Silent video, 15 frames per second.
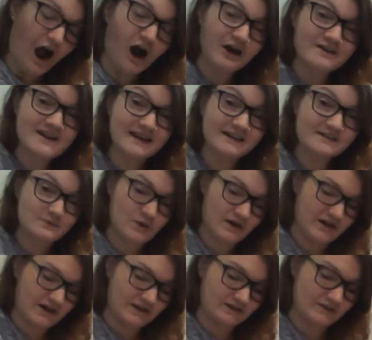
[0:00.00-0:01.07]
Our next
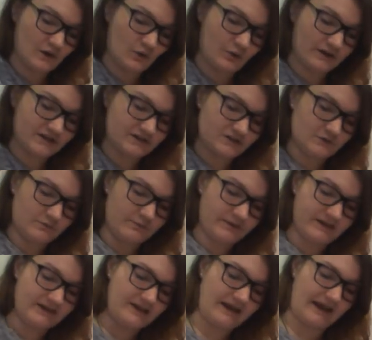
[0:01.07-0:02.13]
one is going to
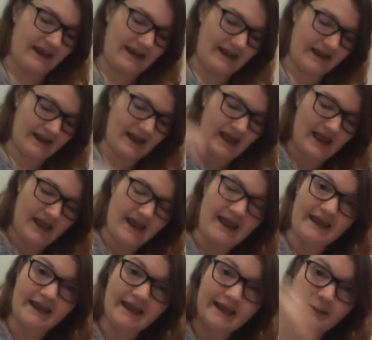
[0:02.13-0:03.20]
be a
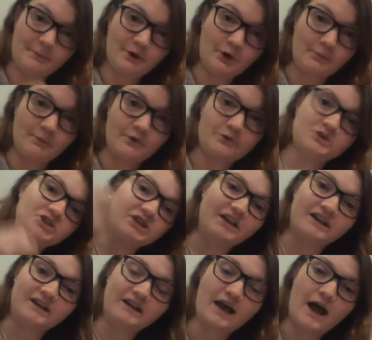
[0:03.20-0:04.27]
hammer
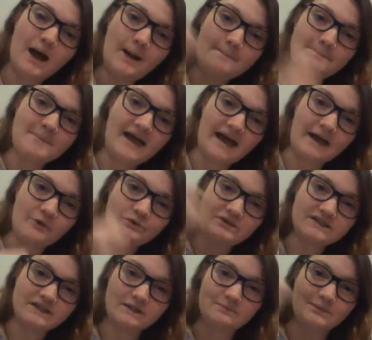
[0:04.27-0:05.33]
motion, a
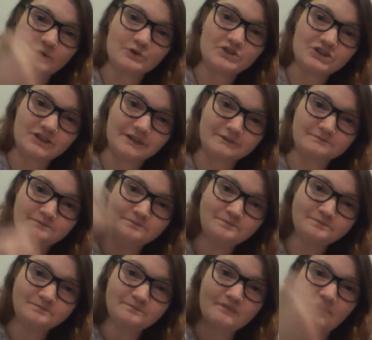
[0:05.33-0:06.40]
pounding motion.
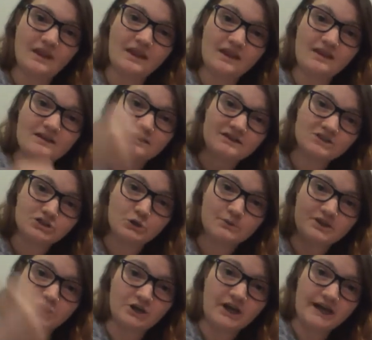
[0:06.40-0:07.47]
Show
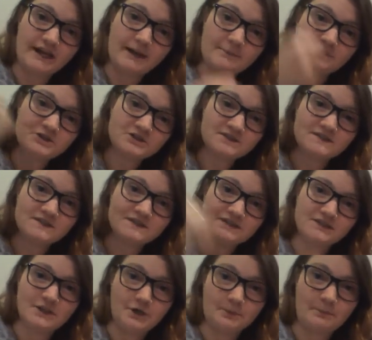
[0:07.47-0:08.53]
me your hammers,
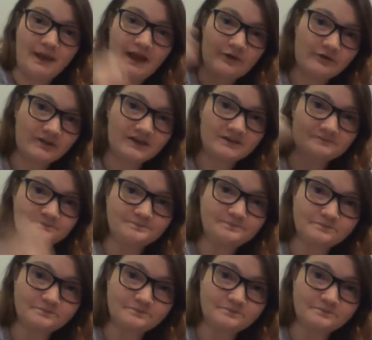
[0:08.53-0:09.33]
your pounding.